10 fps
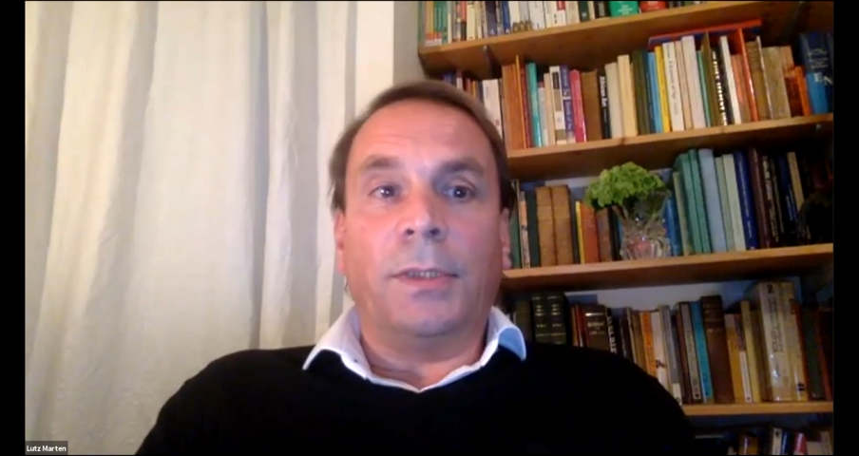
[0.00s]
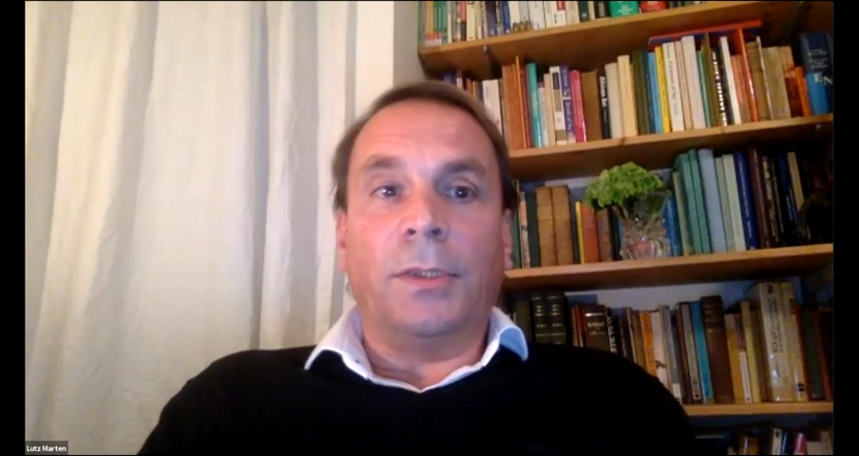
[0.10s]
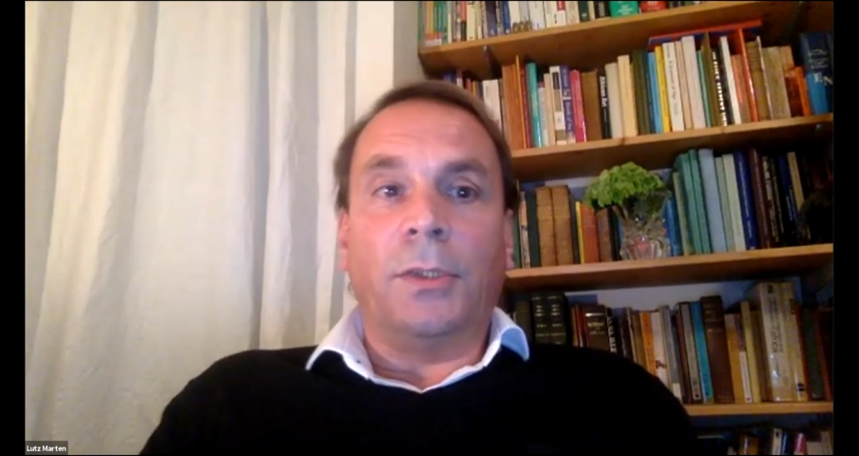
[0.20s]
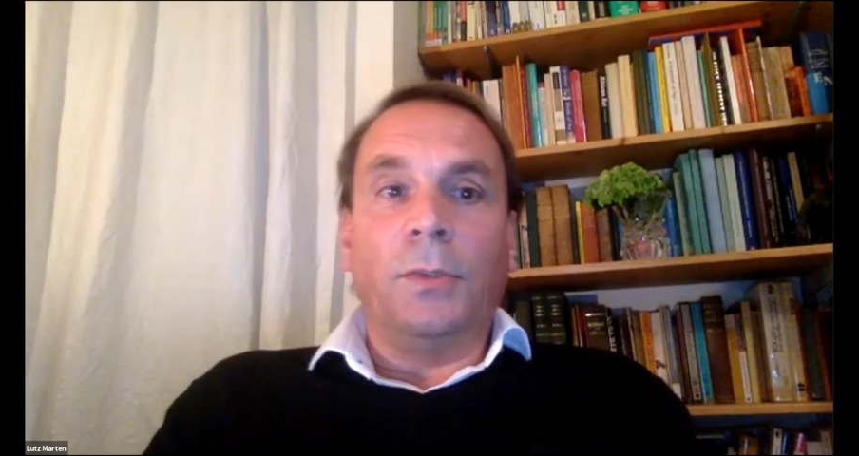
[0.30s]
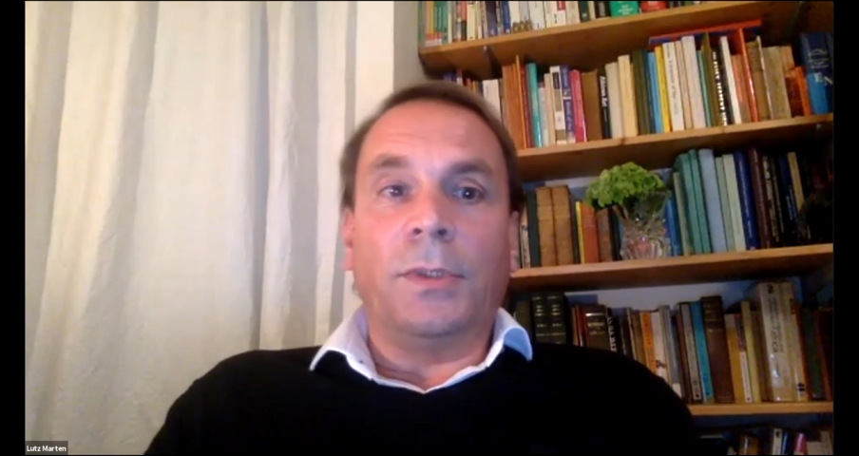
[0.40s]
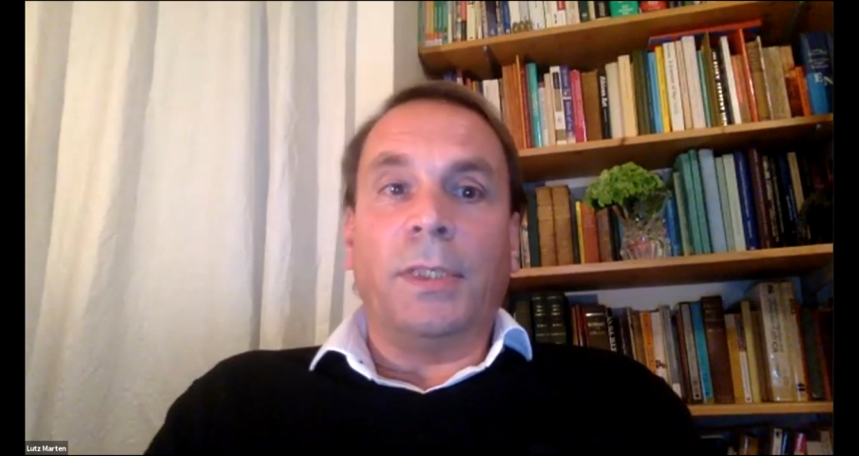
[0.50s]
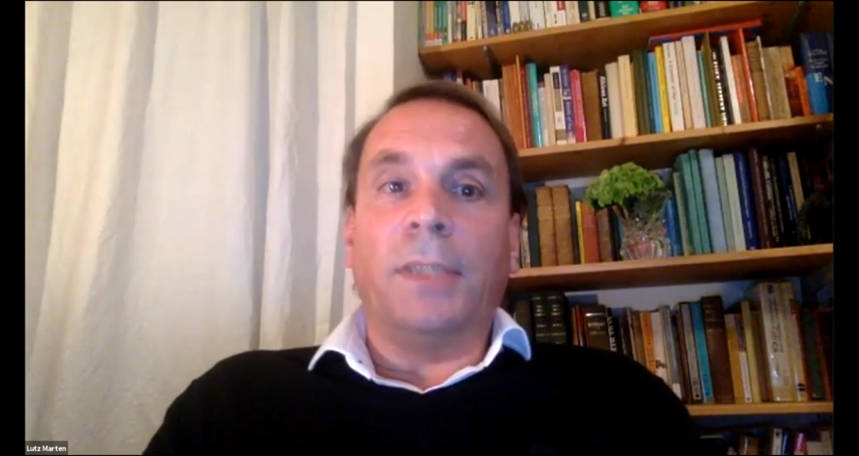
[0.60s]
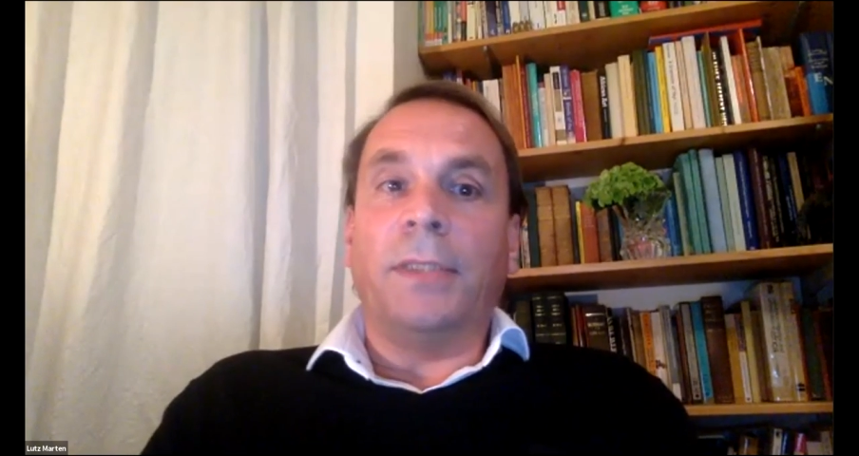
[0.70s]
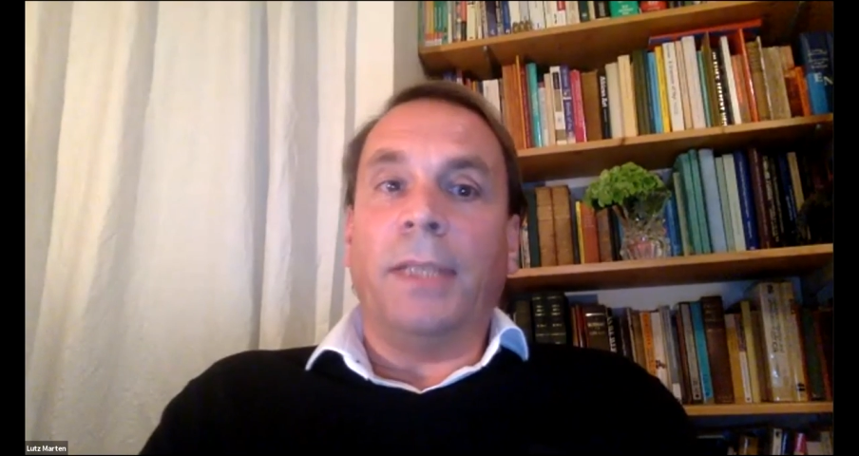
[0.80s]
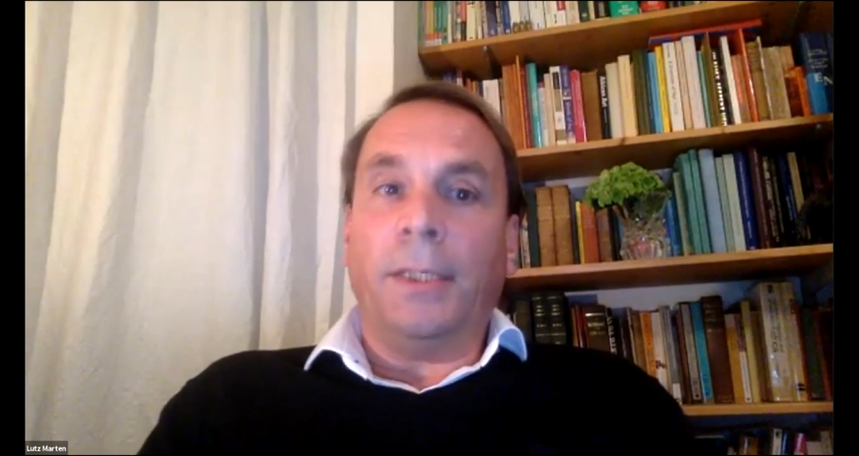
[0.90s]
includes the
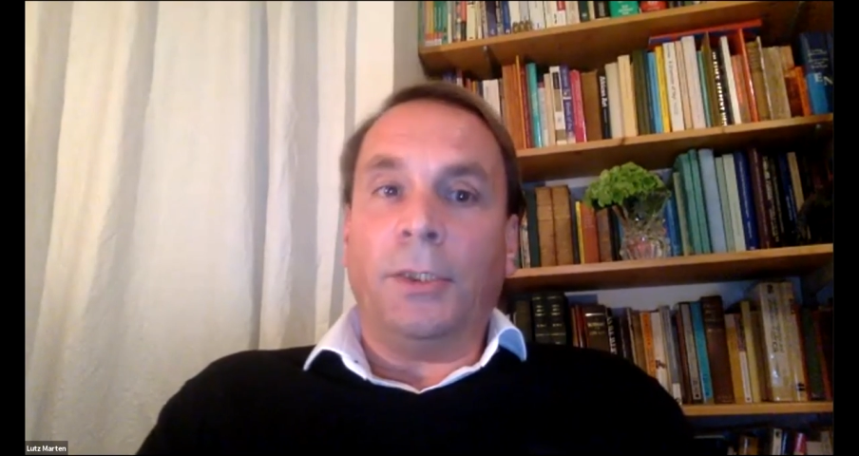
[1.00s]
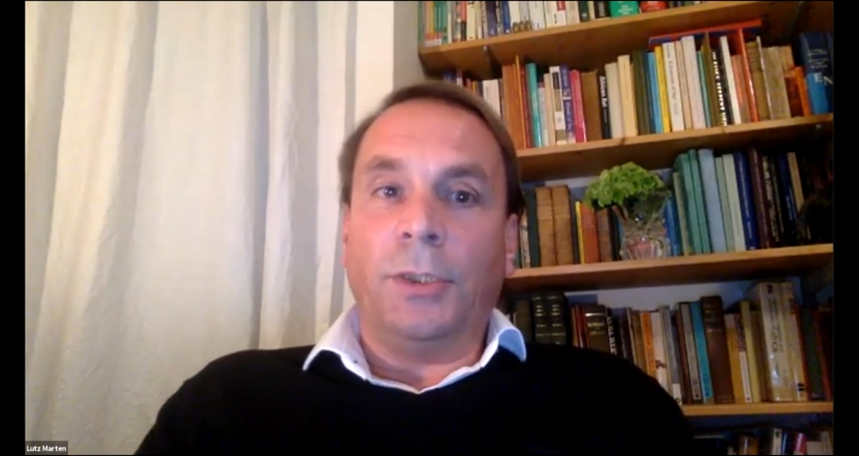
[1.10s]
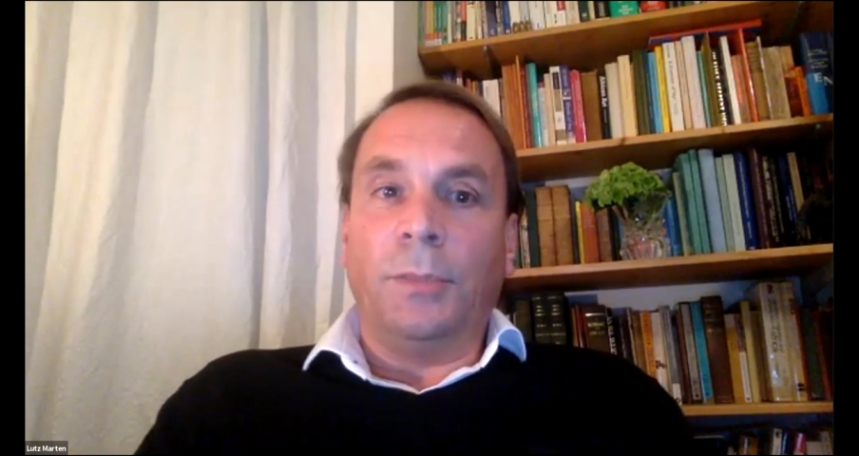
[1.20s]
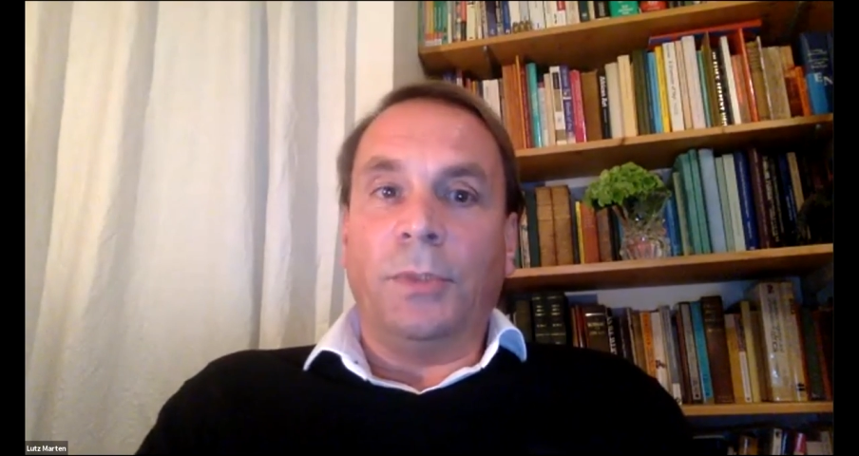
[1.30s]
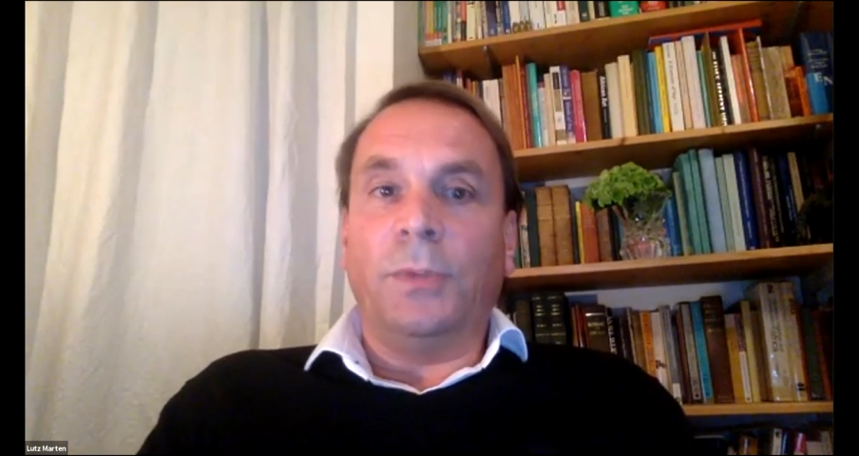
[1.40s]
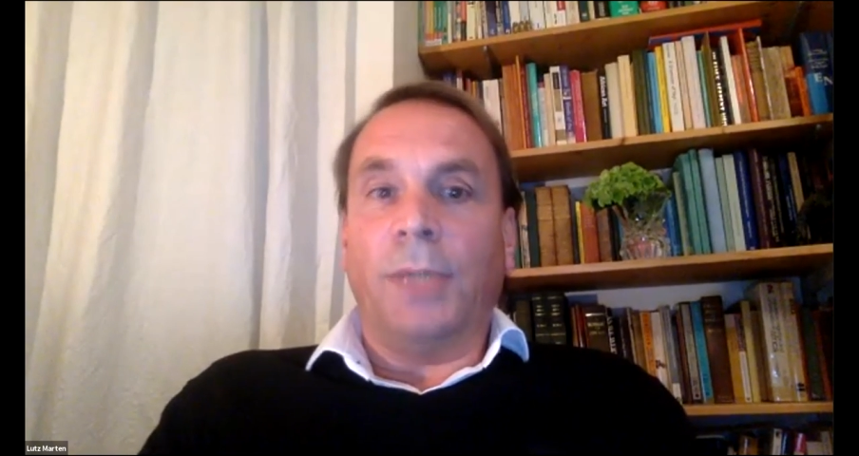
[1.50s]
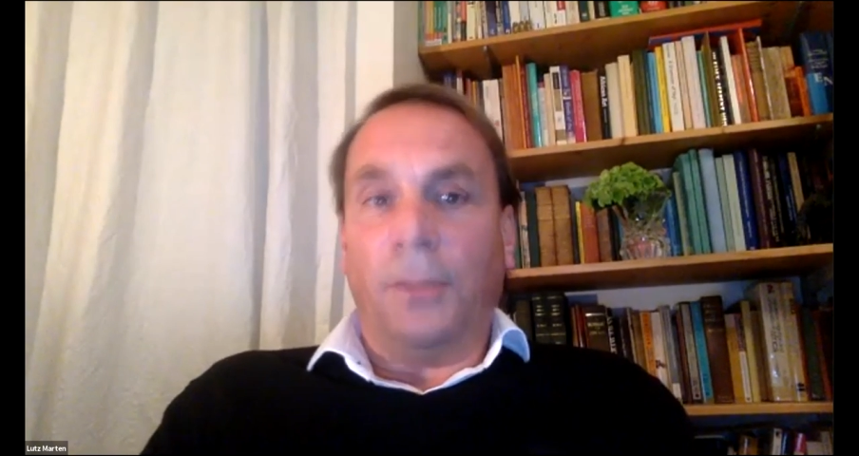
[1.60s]
interaction between